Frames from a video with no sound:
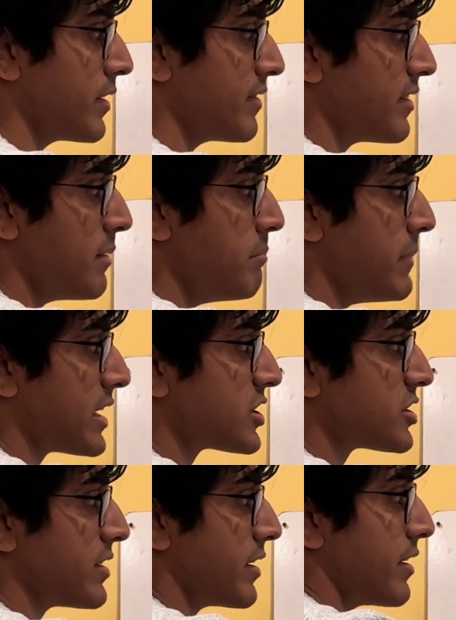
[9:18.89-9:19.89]
It's in a
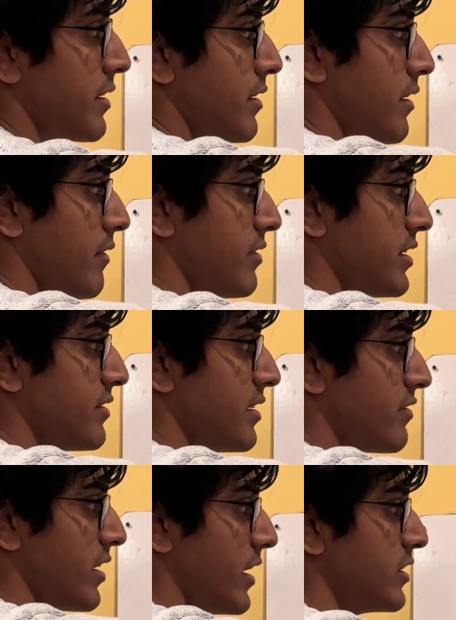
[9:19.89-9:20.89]
mixture of these
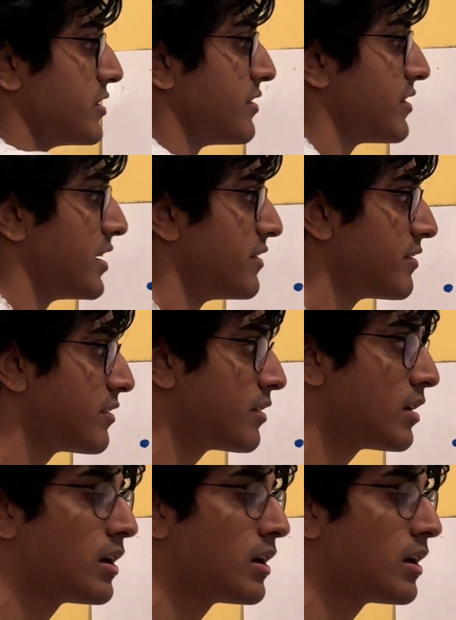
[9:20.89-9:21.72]
different energy states.